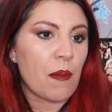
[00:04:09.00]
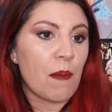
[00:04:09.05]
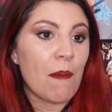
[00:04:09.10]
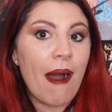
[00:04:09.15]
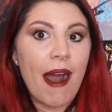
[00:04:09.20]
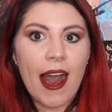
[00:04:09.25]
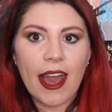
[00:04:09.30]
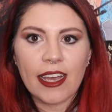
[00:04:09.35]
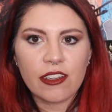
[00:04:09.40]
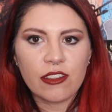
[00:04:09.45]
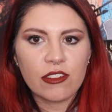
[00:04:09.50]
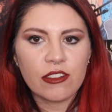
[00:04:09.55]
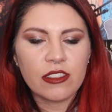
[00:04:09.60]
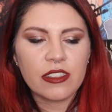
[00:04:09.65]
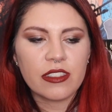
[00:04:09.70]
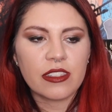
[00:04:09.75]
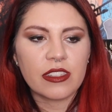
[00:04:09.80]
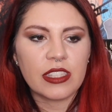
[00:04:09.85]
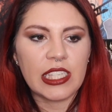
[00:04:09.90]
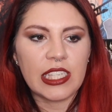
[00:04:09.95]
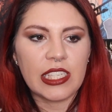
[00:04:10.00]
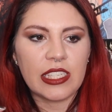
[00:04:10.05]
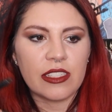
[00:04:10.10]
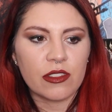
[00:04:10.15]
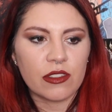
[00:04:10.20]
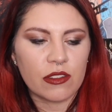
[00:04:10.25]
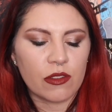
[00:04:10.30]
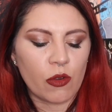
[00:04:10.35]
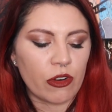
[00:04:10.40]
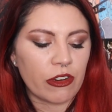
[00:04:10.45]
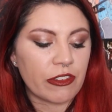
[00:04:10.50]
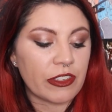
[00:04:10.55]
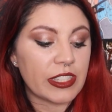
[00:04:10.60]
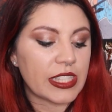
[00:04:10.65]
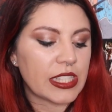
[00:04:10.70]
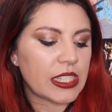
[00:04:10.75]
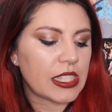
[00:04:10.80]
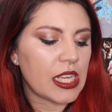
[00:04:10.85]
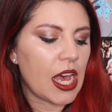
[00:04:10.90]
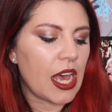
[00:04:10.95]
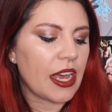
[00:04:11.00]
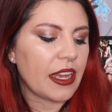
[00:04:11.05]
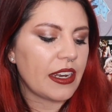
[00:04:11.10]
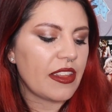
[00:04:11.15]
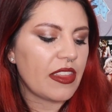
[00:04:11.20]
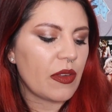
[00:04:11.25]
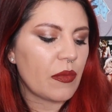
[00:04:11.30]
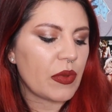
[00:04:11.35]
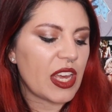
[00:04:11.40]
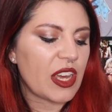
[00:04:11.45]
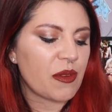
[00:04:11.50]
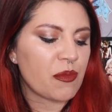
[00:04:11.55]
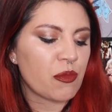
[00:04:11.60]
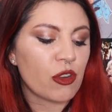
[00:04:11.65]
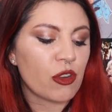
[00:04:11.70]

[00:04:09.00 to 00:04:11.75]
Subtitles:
Miles, the orphan son. And then we have